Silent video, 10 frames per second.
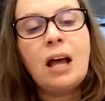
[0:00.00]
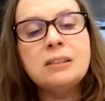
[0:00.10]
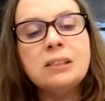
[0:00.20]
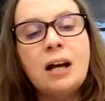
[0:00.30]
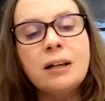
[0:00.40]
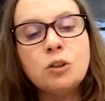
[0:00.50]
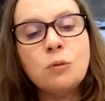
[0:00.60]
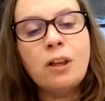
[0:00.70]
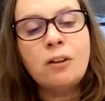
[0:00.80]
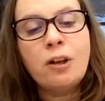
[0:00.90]
I dug
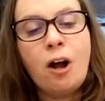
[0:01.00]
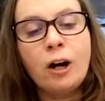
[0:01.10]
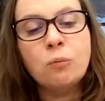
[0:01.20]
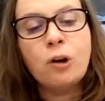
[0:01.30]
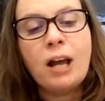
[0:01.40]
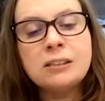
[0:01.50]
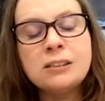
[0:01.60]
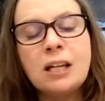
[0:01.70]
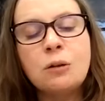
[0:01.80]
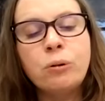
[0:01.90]
into the
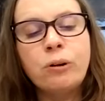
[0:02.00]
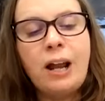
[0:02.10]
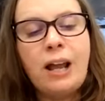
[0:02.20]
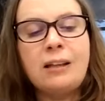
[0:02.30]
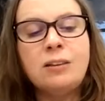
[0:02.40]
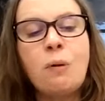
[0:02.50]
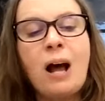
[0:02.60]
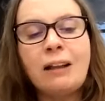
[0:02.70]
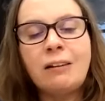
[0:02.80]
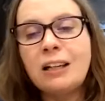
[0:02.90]
armrests and prayed the
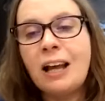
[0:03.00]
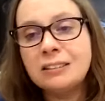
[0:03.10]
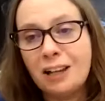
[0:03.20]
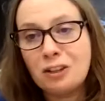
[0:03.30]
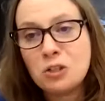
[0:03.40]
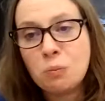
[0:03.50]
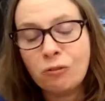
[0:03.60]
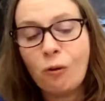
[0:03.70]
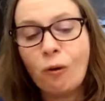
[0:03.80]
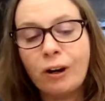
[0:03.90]
pilot had done this
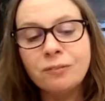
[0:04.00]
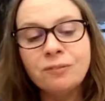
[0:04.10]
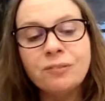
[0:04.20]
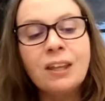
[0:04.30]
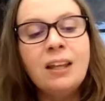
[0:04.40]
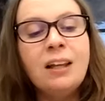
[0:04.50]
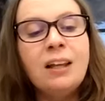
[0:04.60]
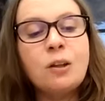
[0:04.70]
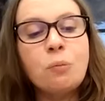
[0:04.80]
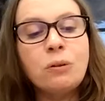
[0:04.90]
before.
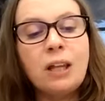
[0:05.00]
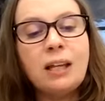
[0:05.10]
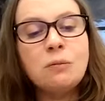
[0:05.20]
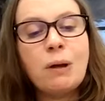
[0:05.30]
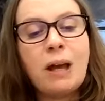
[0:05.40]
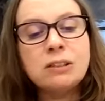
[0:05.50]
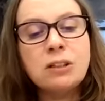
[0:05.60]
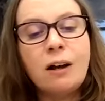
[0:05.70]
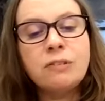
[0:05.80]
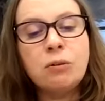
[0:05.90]
The plane
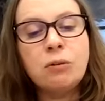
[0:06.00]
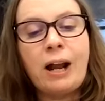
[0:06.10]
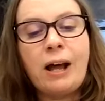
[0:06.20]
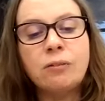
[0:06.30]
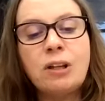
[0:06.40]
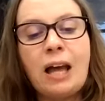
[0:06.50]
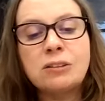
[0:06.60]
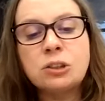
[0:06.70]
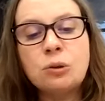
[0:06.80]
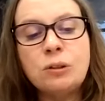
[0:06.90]
bounced off the ground
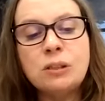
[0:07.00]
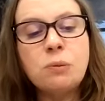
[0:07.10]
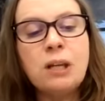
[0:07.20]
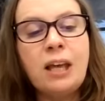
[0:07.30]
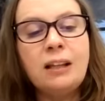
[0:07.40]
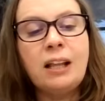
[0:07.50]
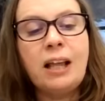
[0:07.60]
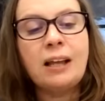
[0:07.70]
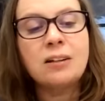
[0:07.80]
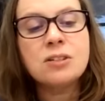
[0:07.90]
as soon as we hit
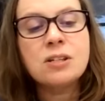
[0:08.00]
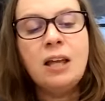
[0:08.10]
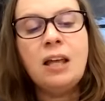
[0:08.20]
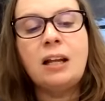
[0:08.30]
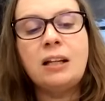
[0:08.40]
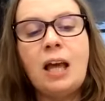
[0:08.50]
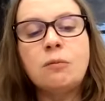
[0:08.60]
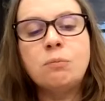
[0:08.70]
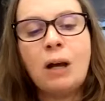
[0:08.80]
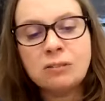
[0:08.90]
land. It
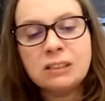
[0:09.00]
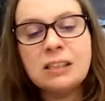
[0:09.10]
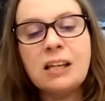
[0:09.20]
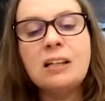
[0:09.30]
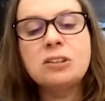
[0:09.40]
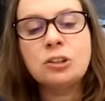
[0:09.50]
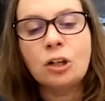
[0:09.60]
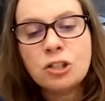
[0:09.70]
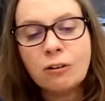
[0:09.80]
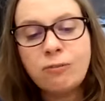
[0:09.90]
kept bouncing and
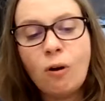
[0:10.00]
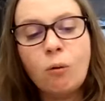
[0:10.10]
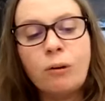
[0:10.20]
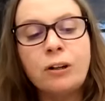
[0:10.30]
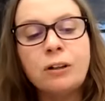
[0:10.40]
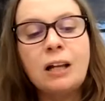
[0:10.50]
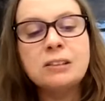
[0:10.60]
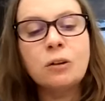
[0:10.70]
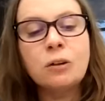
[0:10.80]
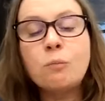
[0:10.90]
surging forward
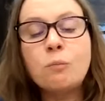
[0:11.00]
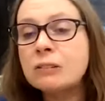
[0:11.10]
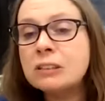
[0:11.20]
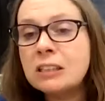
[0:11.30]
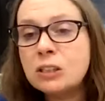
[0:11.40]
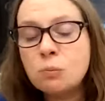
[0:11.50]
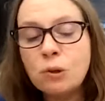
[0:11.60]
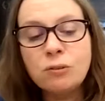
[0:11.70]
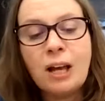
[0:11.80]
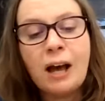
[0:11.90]
until the bouncing
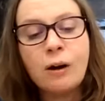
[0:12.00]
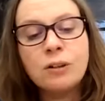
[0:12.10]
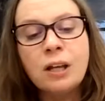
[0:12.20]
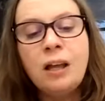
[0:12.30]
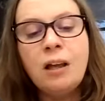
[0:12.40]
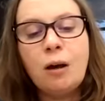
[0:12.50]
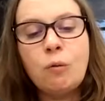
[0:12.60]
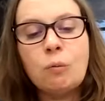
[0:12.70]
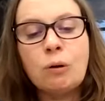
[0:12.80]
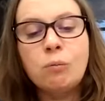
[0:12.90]
smoothed out
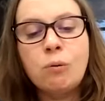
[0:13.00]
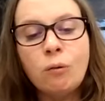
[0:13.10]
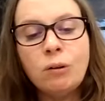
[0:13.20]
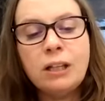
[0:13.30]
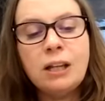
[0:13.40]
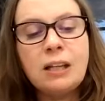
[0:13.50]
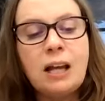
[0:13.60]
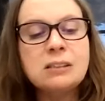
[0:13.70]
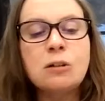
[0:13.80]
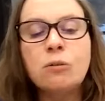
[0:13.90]
and we were rolling
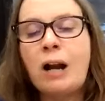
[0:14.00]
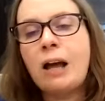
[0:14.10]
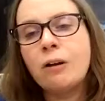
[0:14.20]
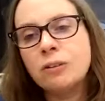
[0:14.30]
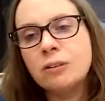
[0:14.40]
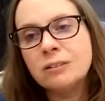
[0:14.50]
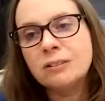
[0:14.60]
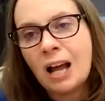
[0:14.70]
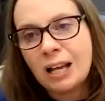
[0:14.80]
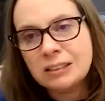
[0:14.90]
against the ground,
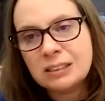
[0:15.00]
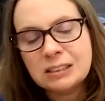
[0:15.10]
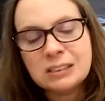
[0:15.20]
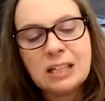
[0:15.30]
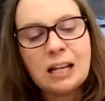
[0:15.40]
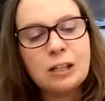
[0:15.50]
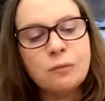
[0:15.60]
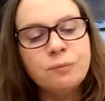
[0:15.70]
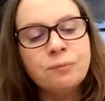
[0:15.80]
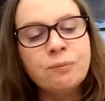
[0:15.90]
nice and steady.